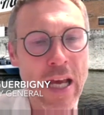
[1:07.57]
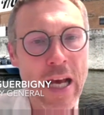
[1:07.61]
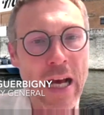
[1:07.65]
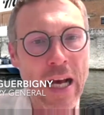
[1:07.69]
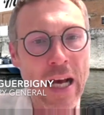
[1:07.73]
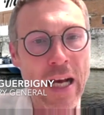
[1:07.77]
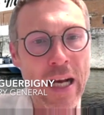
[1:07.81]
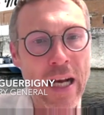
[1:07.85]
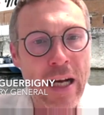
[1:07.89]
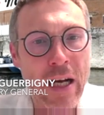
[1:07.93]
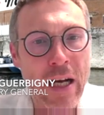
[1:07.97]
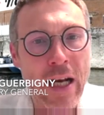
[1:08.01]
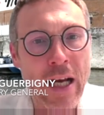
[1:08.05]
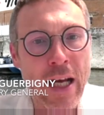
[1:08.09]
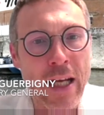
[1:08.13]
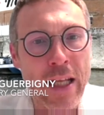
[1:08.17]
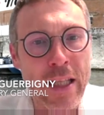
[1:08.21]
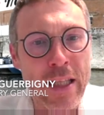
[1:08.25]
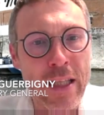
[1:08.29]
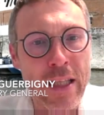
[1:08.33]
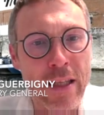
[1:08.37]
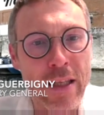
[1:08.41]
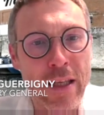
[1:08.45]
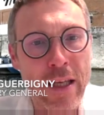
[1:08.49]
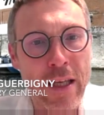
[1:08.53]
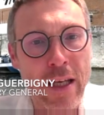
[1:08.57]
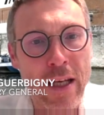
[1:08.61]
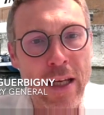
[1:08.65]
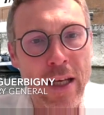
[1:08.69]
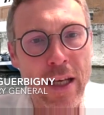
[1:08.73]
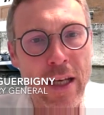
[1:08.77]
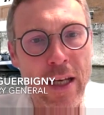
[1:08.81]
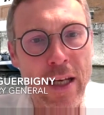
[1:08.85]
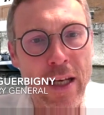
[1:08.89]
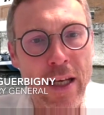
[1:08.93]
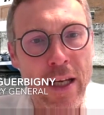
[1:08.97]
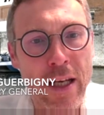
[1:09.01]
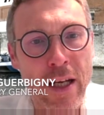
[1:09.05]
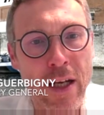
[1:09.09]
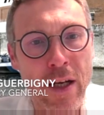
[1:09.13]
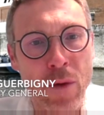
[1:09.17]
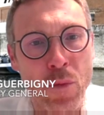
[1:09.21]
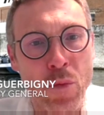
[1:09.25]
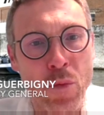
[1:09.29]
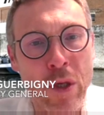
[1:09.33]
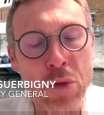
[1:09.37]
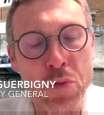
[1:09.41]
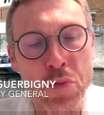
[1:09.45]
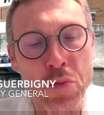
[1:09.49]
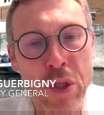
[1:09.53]
And
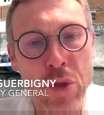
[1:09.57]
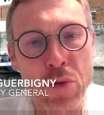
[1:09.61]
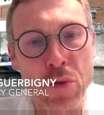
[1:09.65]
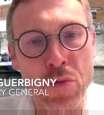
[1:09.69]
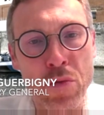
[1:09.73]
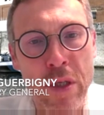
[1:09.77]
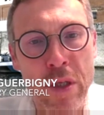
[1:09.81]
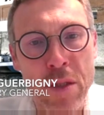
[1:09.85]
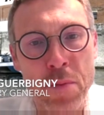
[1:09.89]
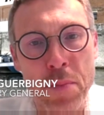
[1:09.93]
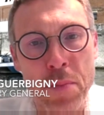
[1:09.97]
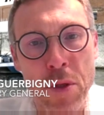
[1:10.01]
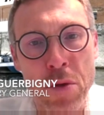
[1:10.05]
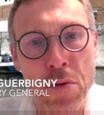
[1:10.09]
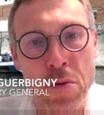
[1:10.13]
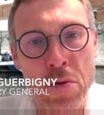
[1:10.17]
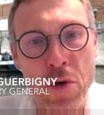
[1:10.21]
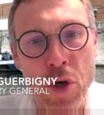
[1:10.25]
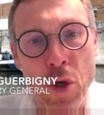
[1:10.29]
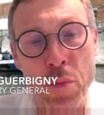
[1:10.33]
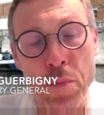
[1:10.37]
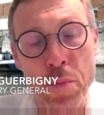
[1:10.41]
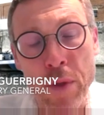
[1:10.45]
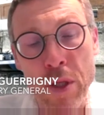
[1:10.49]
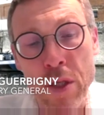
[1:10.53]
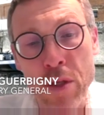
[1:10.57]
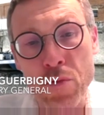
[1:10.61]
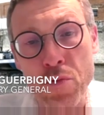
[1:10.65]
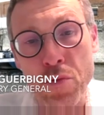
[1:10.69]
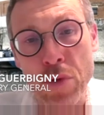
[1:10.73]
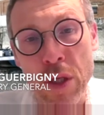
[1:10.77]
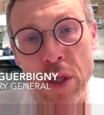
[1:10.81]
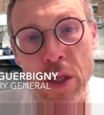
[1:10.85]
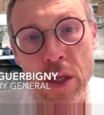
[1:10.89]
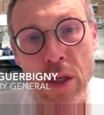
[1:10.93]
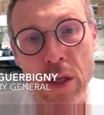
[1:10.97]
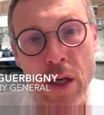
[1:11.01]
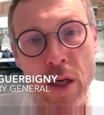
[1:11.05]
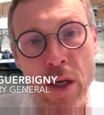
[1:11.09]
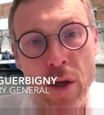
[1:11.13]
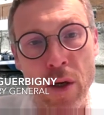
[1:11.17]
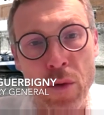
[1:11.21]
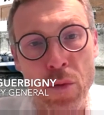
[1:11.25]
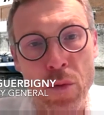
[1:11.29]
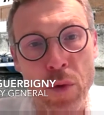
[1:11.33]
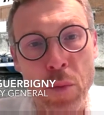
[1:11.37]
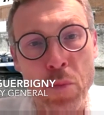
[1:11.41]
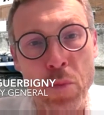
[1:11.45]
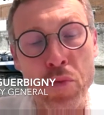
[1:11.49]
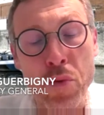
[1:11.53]
what we do as PU Europe is we
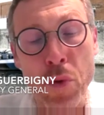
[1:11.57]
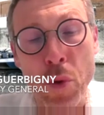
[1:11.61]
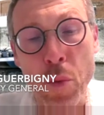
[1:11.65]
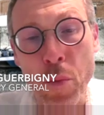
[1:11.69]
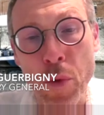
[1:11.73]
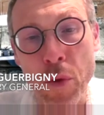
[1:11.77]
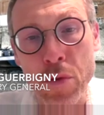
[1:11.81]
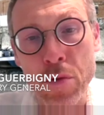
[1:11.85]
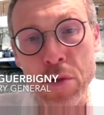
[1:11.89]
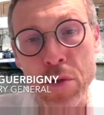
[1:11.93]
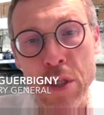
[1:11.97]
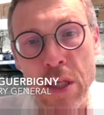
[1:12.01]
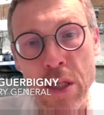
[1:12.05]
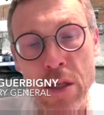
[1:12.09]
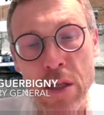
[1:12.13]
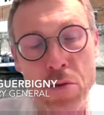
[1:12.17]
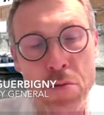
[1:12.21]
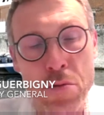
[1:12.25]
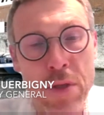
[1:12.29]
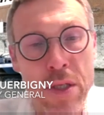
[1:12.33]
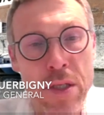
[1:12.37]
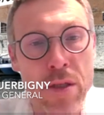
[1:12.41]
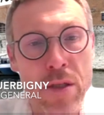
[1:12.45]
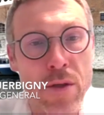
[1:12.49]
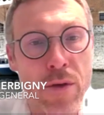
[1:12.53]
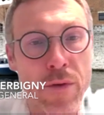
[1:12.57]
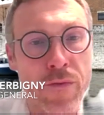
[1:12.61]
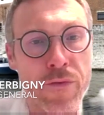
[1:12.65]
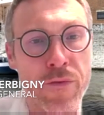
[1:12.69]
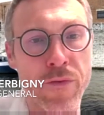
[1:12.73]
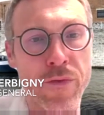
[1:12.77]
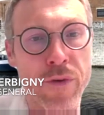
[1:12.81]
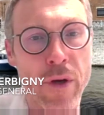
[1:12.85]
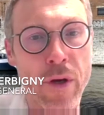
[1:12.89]
promote the interest of